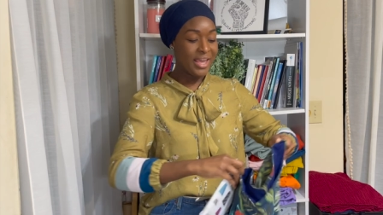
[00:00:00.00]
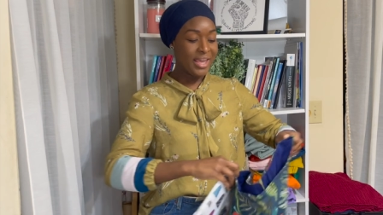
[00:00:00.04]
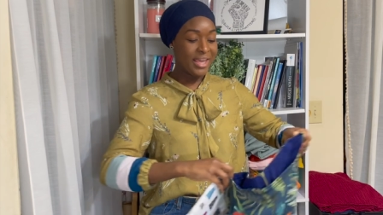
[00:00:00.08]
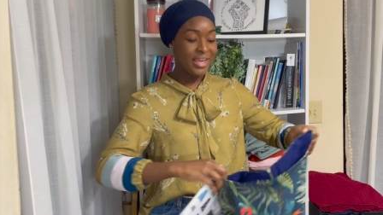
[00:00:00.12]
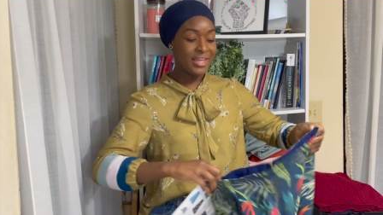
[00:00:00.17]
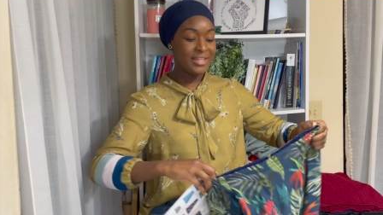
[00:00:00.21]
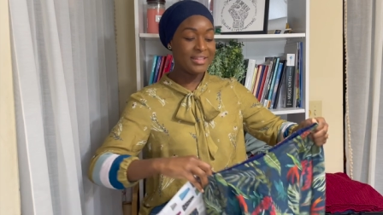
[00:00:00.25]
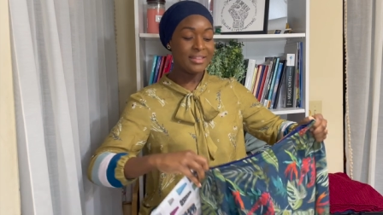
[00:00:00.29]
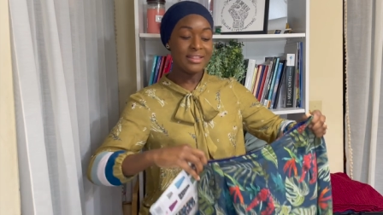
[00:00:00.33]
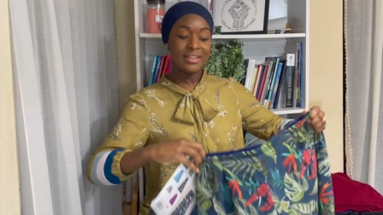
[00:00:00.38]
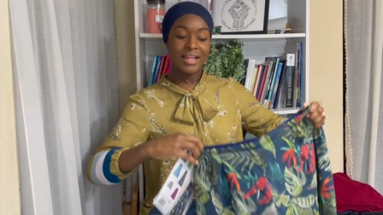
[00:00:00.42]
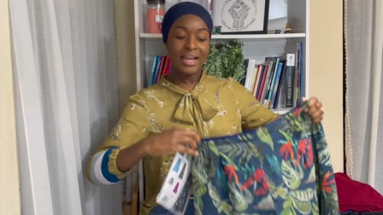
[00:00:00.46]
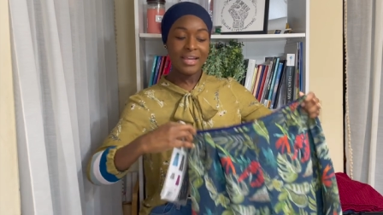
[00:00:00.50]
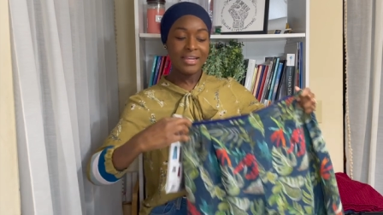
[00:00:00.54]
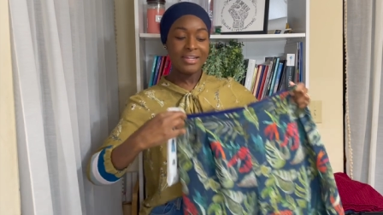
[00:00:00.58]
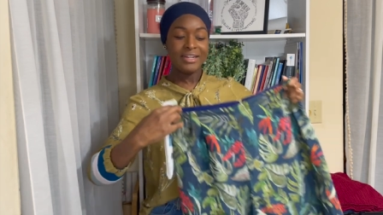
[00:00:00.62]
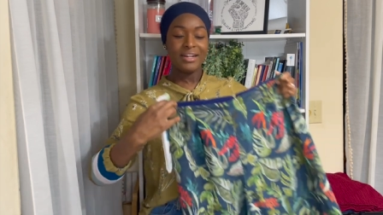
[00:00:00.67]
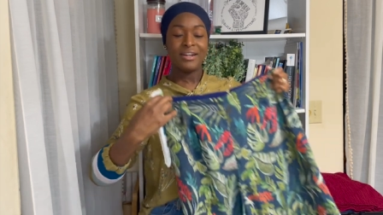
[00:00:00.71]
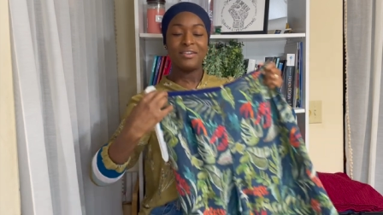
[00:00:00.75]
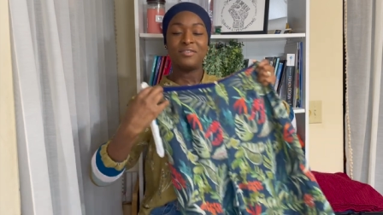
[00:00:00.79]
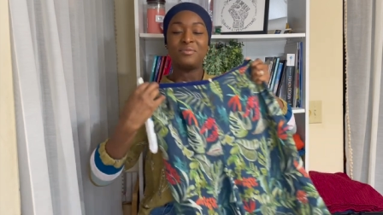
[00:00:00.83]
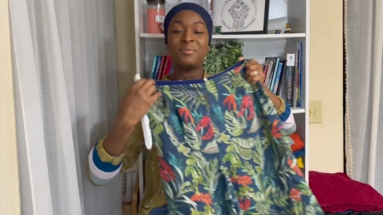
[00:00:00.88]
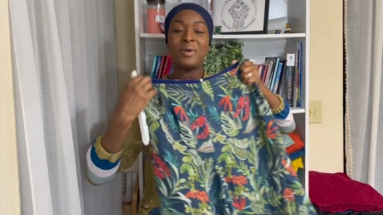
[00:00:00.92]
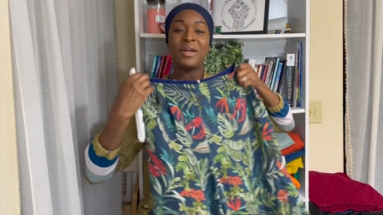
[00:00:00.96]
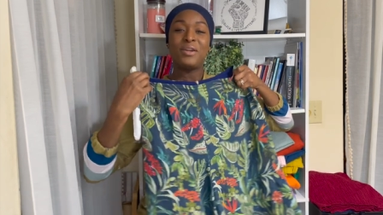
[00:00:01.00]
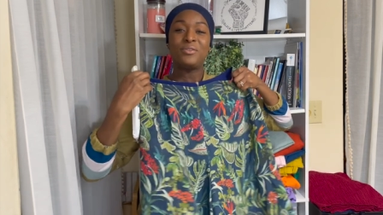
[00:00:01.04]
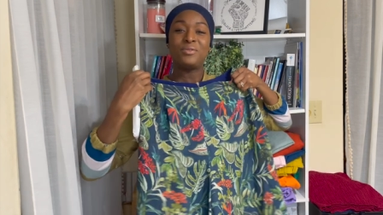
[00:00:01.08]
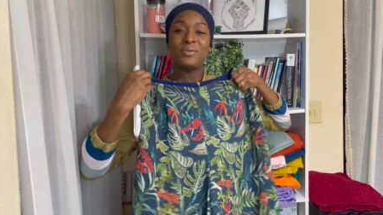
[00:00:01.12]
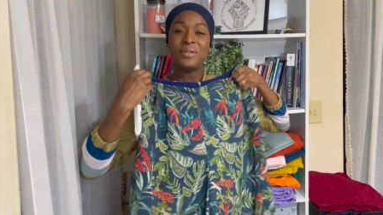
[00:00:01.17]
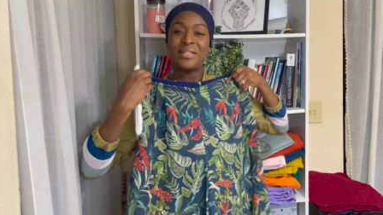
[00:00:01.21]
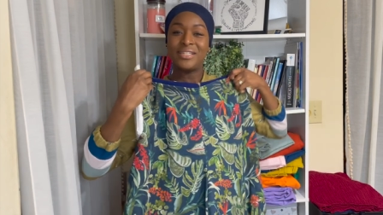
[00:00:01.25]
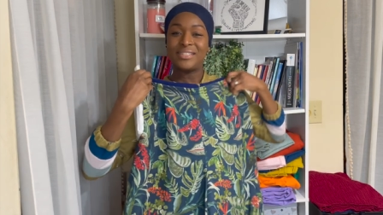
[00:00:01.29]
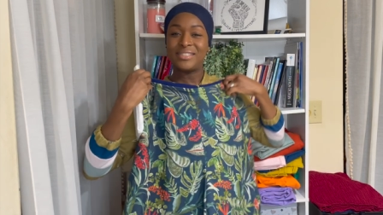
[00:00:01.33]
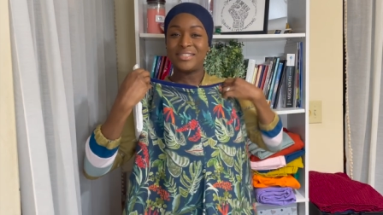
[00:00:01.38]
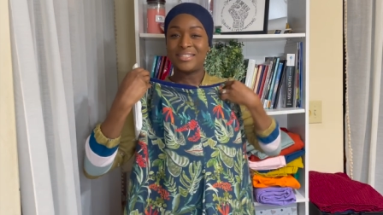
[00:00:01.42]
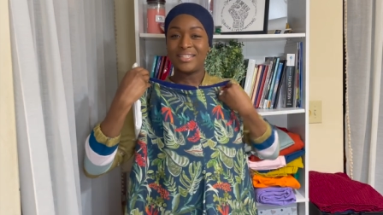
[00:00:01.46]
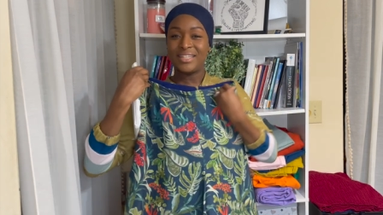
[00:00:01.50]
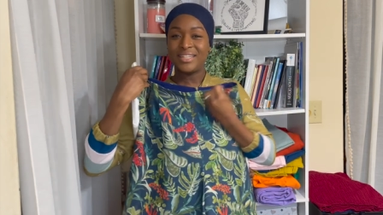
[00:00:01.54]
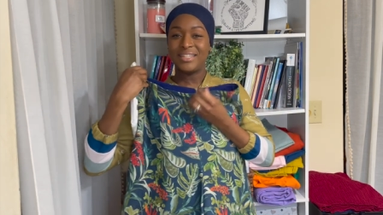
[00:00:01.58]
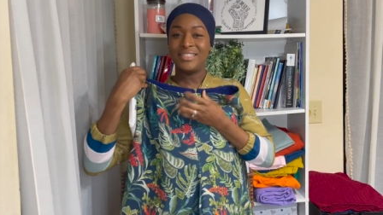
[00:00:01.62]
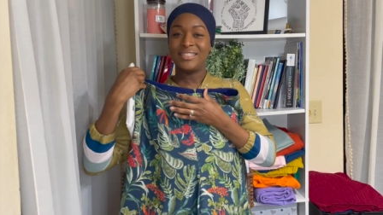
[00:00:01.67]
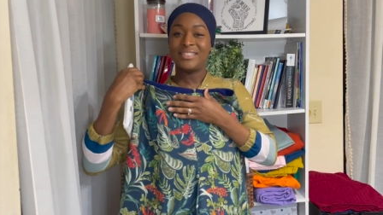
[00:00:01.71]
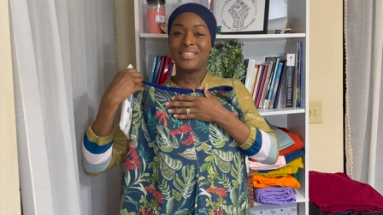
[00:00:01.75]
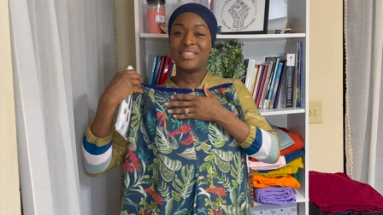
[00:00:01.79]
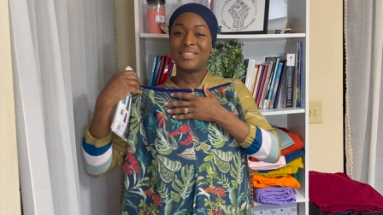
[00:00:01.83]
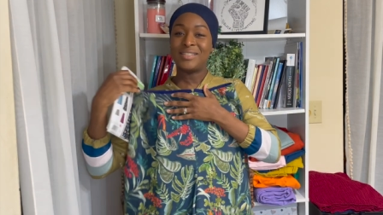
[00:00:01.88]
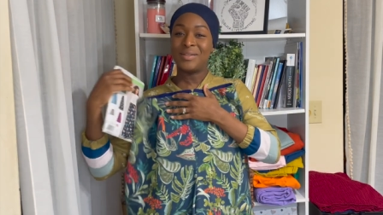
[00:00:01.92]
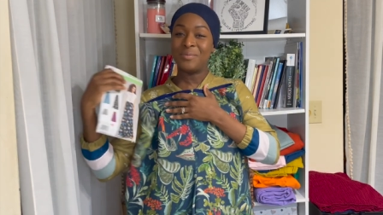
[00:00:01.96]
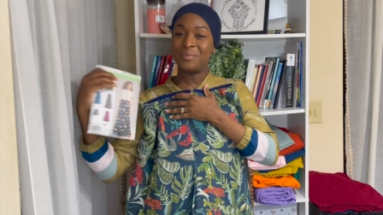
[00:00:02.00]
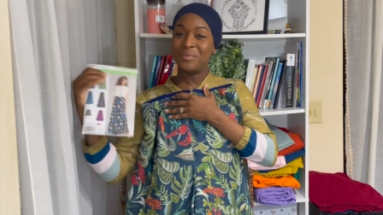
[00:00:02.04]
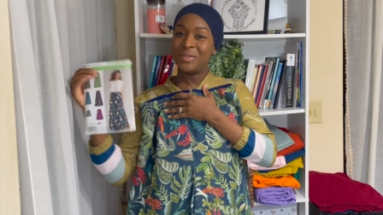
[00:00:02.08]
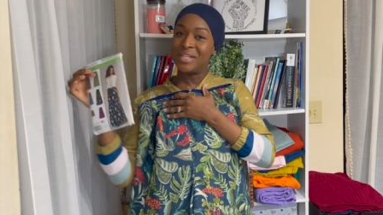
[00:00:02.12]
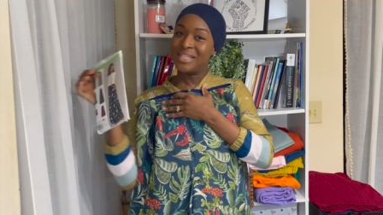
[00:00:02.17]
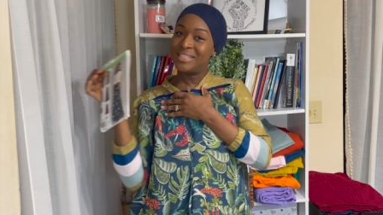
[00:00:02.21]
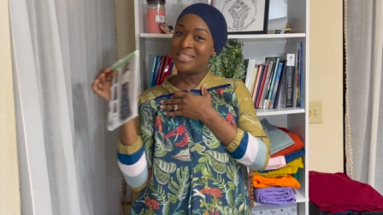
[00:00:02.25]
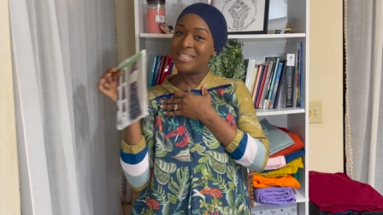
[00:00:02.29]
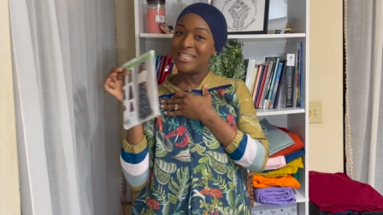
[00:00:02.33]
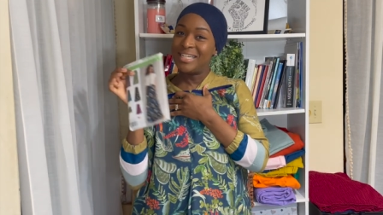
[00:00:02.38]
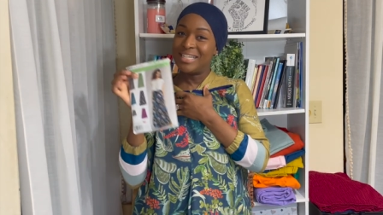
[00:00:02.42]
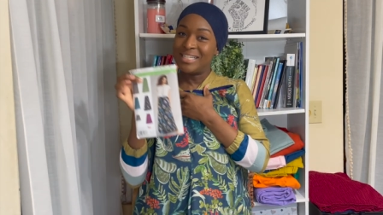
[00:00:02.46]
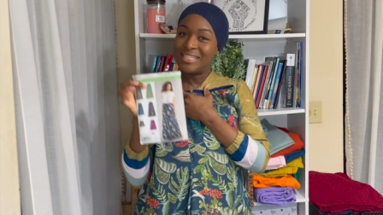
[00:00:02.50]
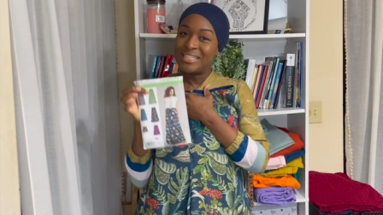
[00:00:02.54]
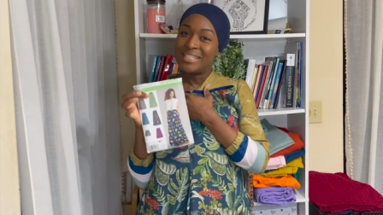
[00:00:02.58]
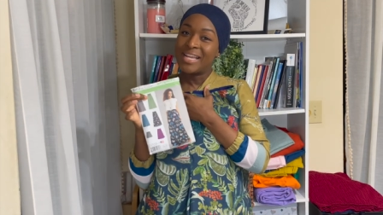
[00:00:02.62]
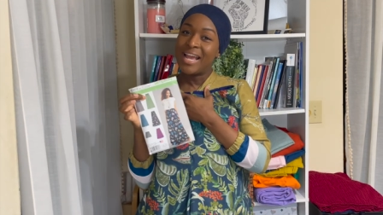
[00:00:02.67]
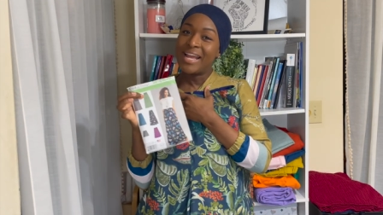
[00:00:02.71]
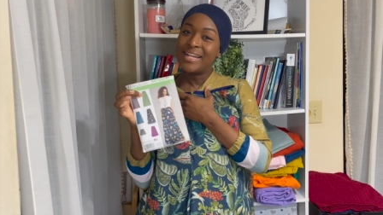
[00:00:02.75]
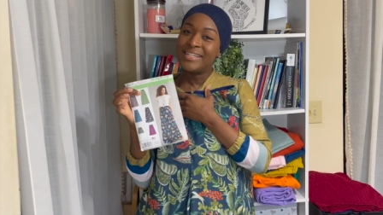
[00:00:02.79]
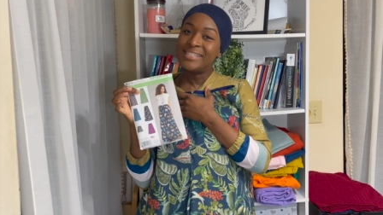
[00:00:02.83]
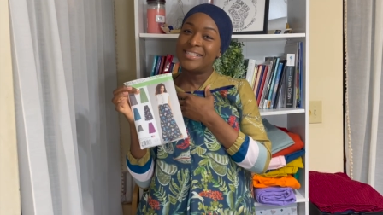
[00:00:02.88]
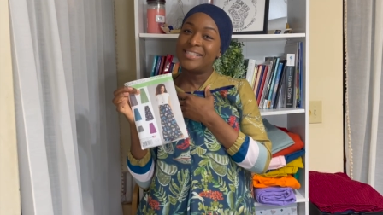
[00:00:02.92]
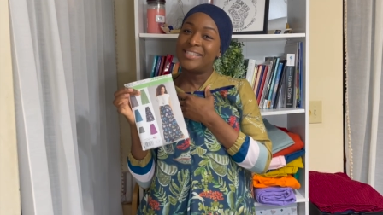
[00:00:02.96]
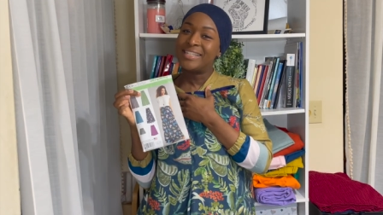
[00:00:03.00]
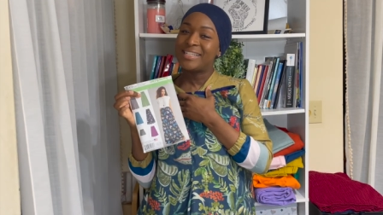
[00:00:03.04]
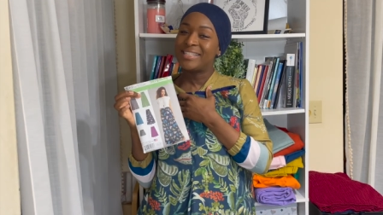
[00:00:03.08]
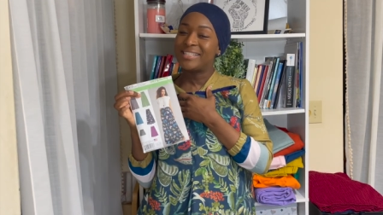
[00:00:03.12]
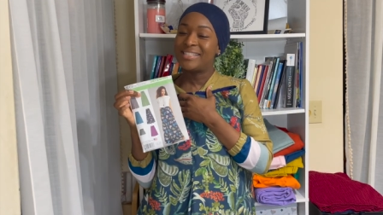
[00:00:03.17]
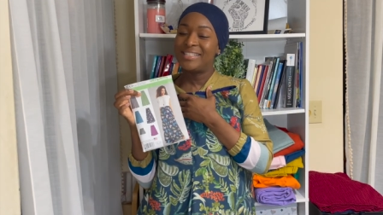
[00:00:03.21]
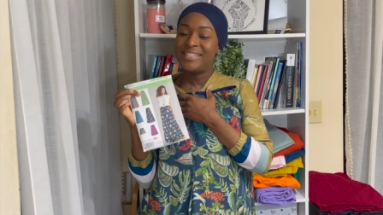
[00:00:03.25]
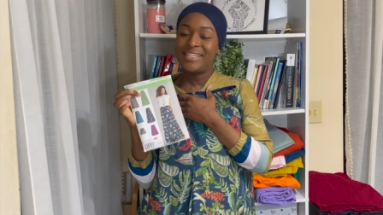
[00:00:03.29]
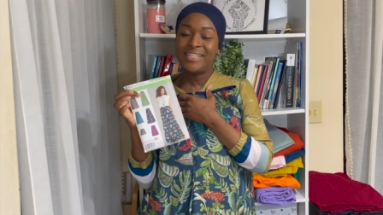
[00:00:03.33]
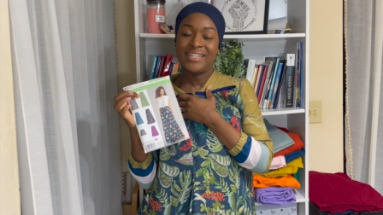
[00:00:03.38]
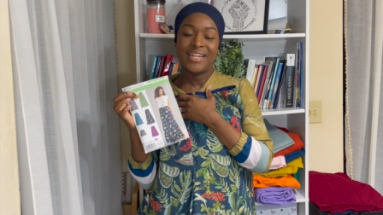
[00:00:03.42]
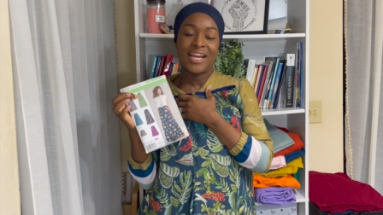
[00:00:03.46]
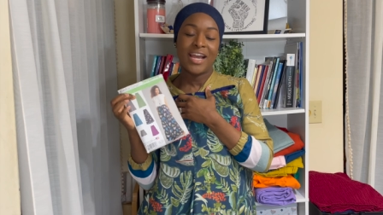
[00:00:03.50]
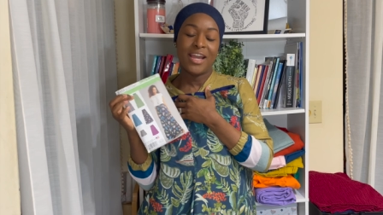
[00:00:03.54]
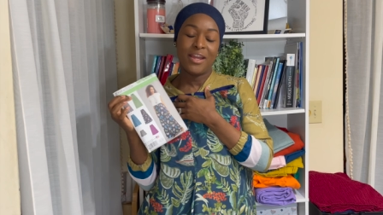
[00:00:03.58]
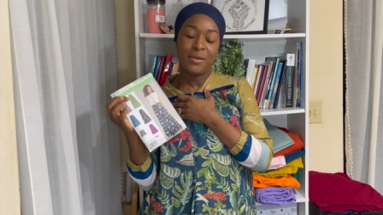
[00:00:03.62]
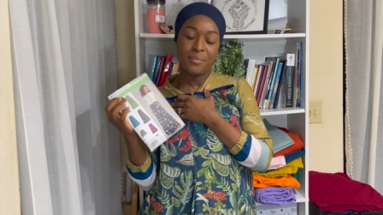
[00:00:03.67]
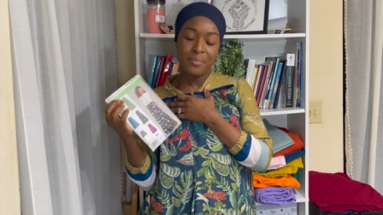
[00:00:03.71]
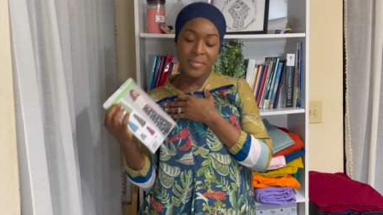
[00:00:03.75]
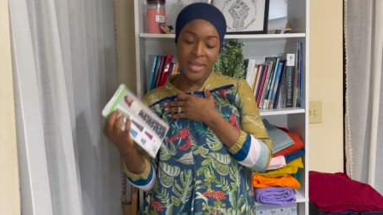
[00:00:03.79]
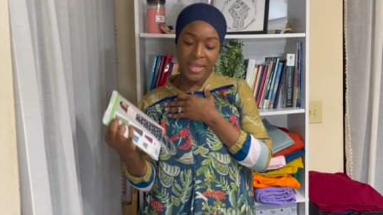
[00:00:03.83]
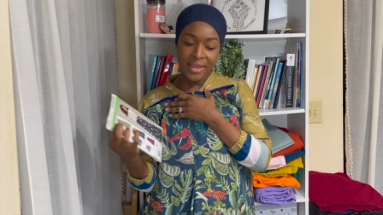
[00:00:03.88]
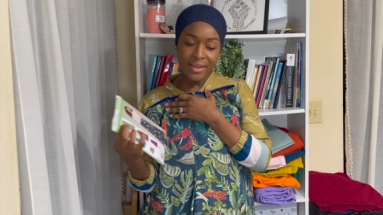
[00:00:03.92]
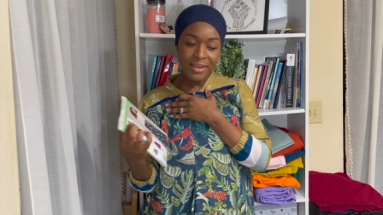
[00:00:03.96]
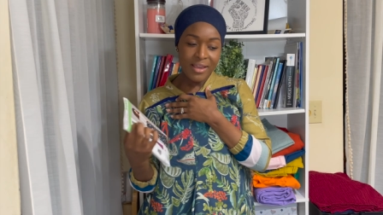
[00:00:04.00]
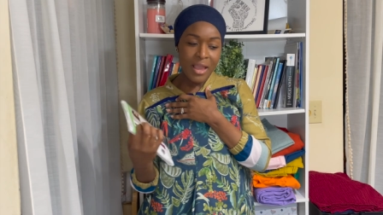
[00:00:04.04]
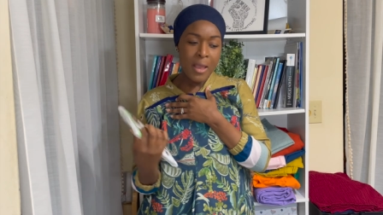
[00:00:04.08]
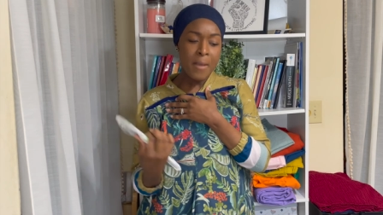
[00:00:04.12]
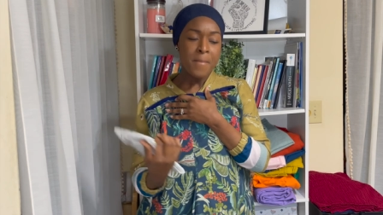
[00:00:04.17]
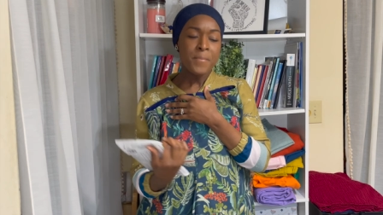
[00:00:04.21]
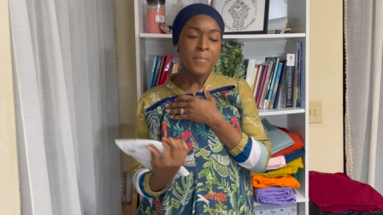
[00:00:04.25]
in light of my recent Simplicity 1069 make,